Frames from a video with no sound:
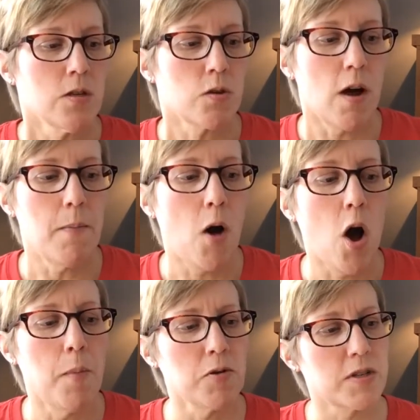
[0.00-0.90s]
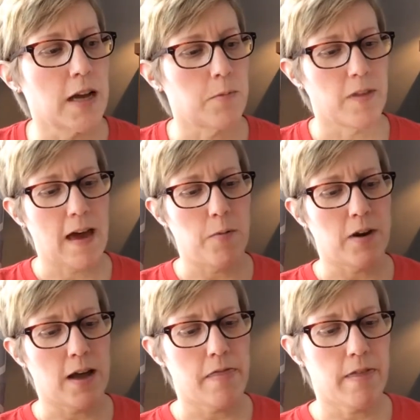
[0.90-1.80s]
So I'm almost done with that
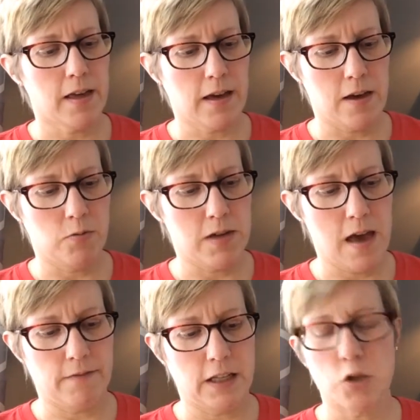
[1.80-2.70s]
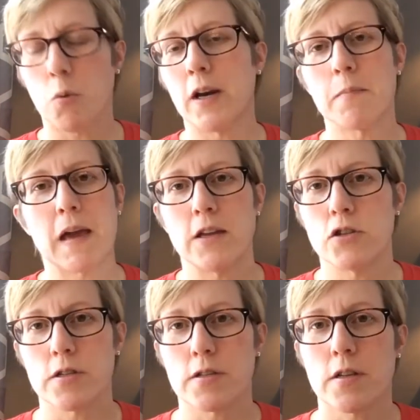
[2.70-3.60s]
one. I think I only have like 20
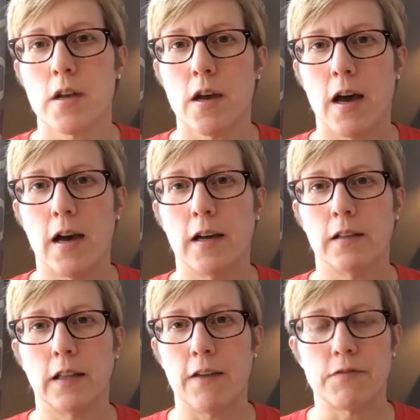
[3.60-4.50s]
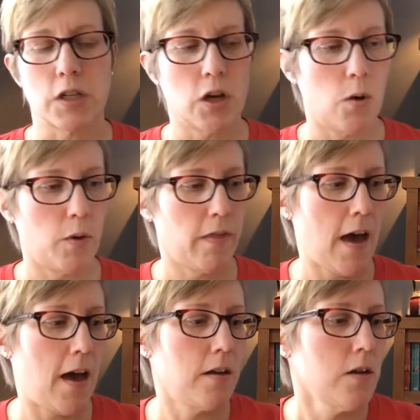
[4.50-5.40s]
pages uh, left to go with
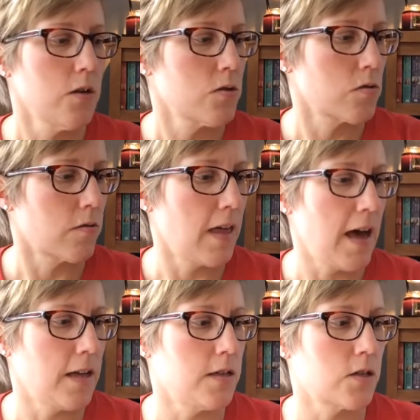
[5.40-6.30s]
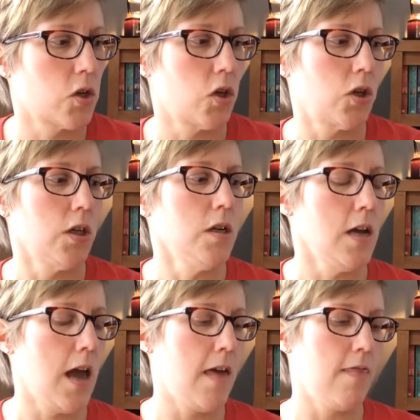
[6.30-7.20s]
that. So that is good.
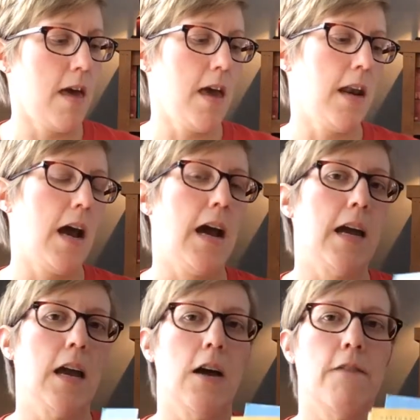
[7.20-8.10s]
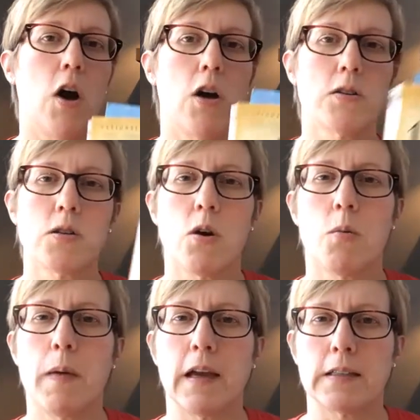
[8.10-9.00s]
And then I have
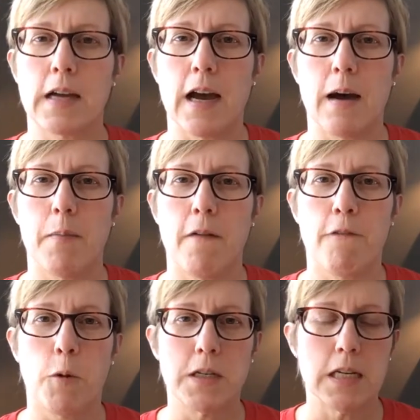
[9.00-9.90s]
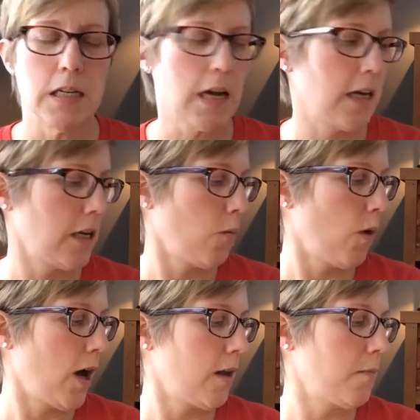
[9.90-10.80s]
also picked up
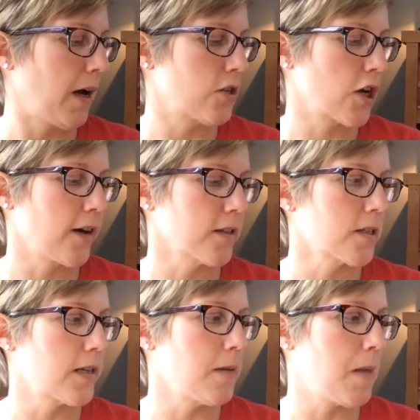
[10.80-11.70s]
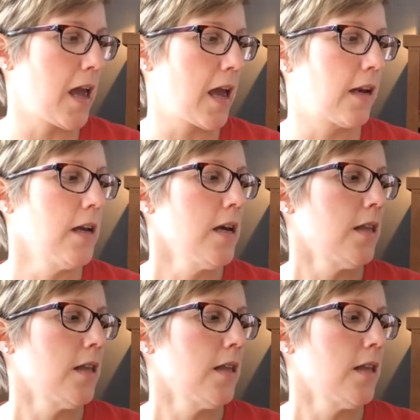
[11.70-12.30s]
1491 by Charles C. Mann.